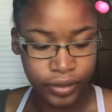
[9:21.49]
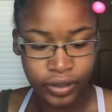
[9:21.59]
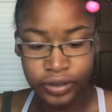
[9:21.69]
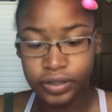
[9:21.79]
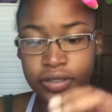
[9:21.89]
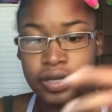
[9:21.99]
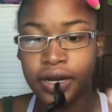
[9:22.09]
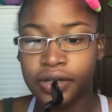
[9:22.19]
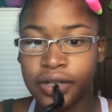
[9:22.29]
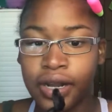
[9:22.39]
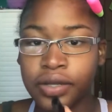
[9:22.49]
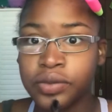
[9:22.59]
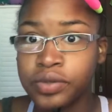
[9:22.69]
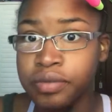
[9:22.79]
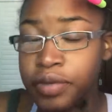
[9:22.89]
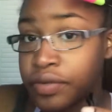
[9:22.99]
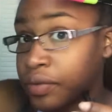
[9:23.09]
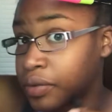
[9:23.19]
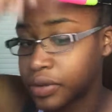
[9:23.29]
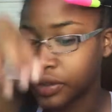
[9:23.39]
And this is hair that I used
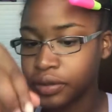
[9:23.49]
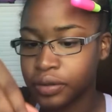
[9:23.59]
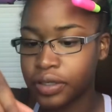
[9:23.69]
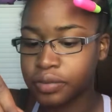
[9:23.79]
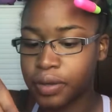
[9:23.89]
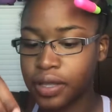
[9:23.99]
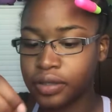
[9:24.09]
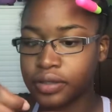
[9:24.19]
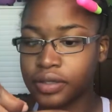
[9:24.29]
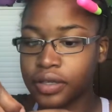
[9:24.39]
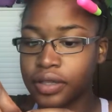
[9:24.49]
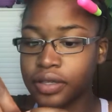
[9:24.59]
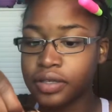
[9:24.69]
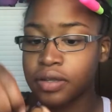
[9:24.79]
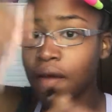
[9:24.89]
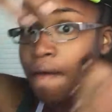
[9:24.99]
before, so that's why it looks like this.